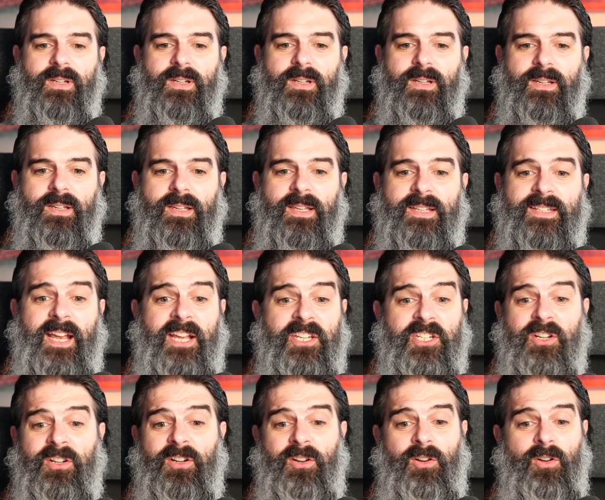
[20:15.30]
it's
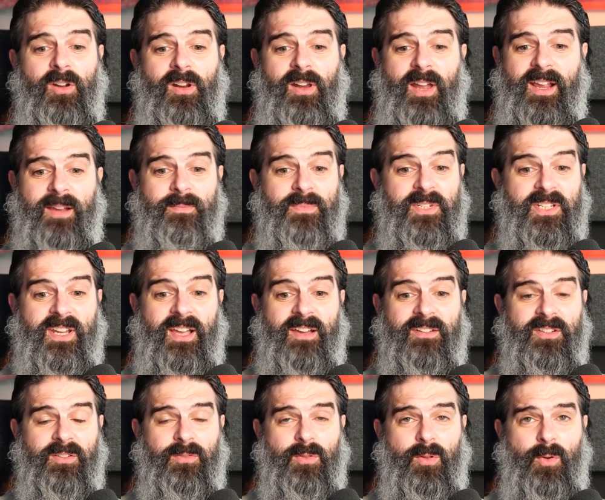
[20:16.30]
actually going to look like I'm just
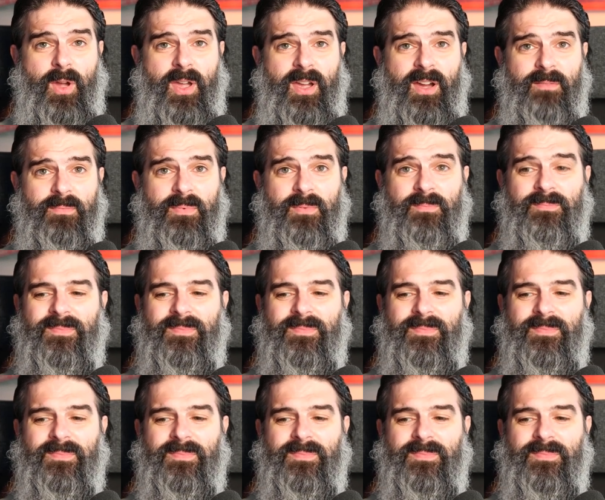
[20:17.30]
counting all the way up.